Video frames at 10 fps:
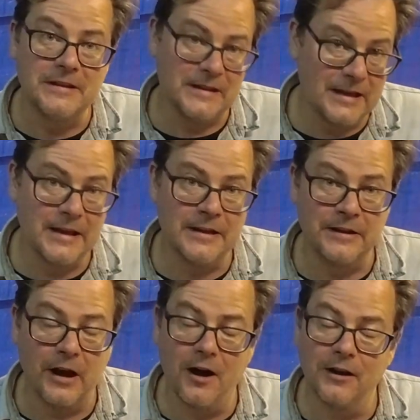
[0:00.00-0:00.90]
in the
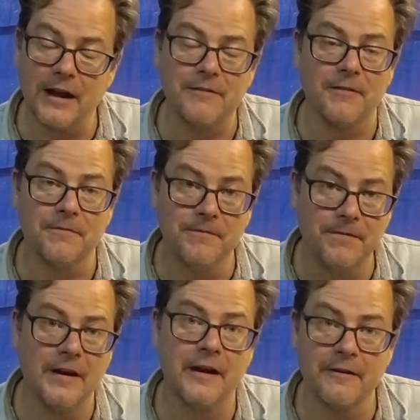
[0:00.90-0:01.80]
end, I'll have a
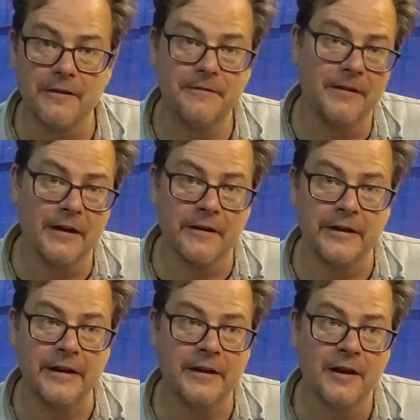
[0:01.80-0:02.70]

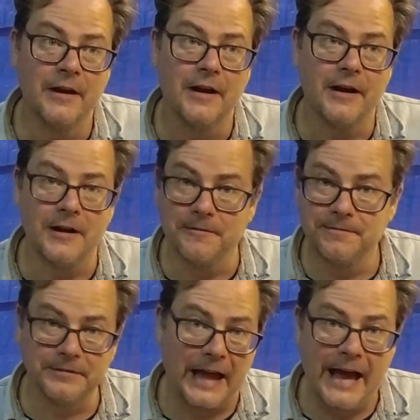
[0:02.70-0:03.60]
very
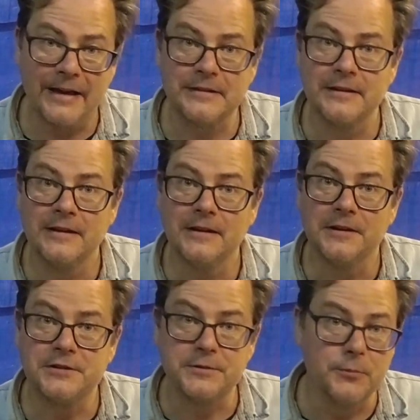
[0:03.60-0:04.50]
flat,
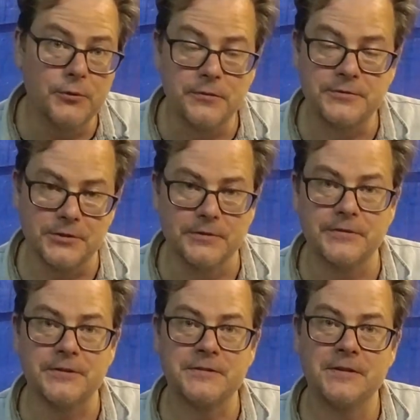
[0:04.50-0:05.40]
smooth
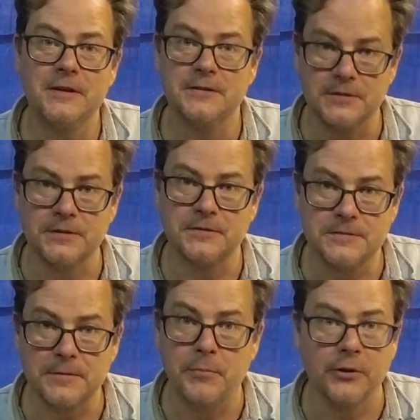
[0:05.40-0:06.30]
surface
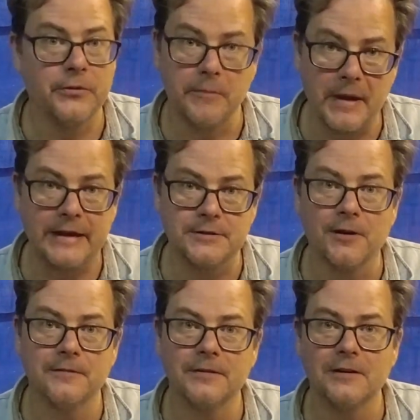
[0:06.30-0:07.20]
to build the paint
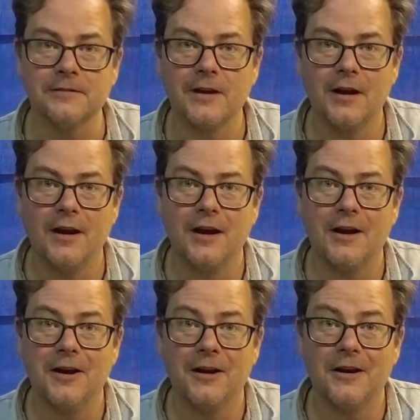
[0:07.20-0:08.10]
off of.
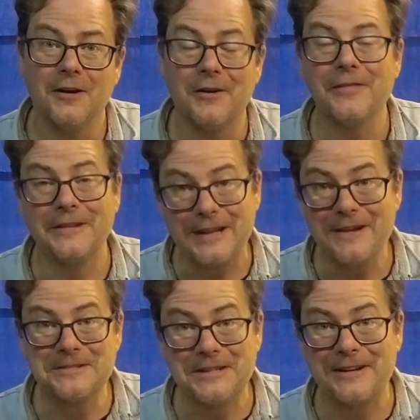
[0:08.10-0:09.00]
The
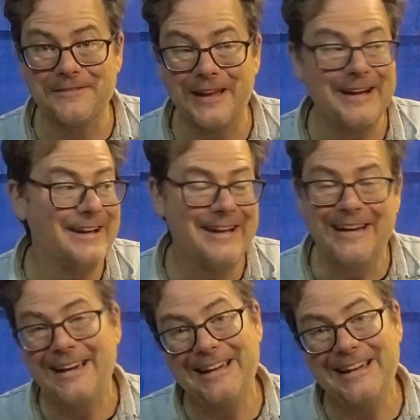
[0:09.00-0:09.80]
downside of that